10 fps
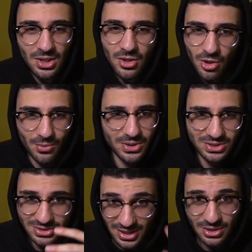or we
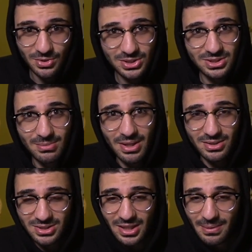just decrease the amount
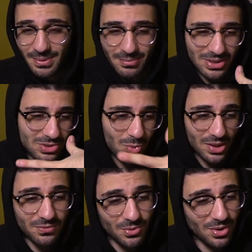of time. I mean,
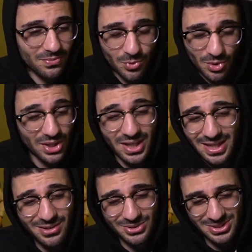24 or 48
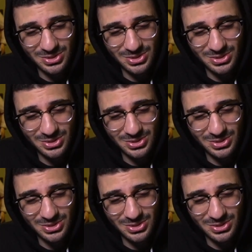hours, that's